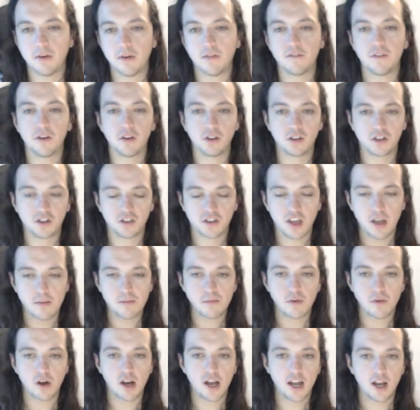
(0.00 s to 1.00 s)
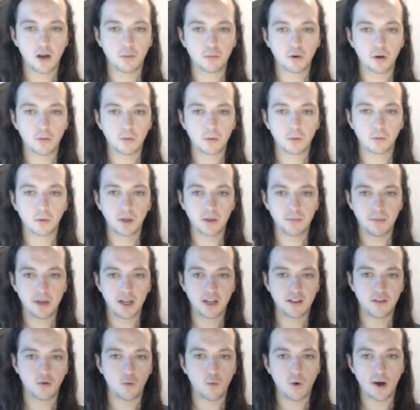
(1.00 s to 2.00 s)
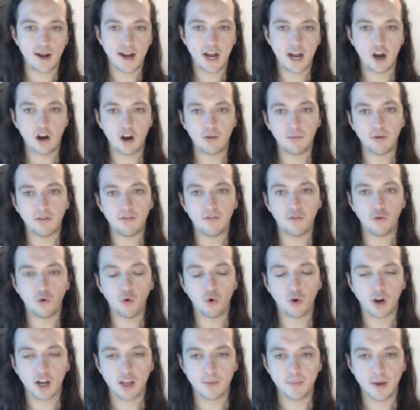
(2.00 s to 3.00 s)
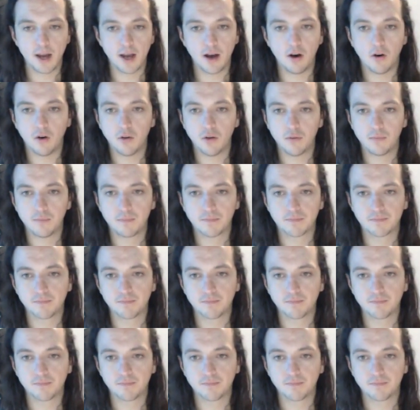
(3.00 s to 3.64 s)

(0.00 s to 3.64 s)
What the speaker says: if you just keep an eye out, probably be in the 1 hour before email.